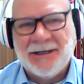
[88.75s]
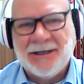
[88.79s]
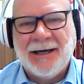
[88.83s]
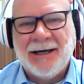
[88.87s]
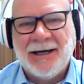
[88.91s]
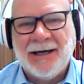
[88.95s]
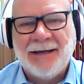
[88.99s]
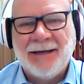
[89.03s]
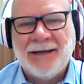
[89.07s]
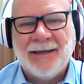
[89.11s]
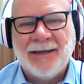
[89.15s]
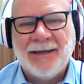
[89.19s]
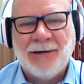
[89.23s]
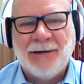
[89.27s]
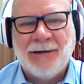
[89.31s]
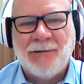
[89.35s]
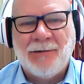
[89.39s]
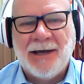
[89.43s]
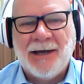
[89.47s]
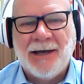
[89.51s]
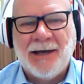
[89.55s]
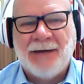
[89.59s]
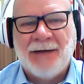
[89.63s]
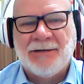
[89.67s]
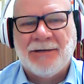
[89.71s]
and that we
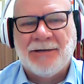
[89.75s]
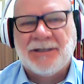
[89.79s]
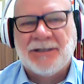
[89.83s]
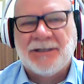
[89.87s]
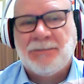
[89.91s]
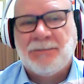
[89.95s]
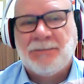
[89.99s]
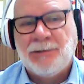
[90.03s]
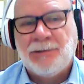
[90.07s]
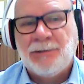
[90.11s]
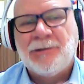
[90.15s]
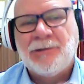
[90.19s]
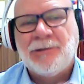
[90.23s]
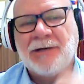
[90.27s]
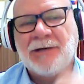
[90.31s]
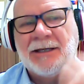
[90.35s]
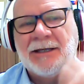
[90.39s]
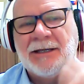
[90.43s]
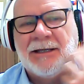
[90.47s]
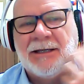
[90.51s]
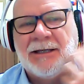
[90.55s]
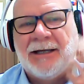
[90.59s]
are exploring the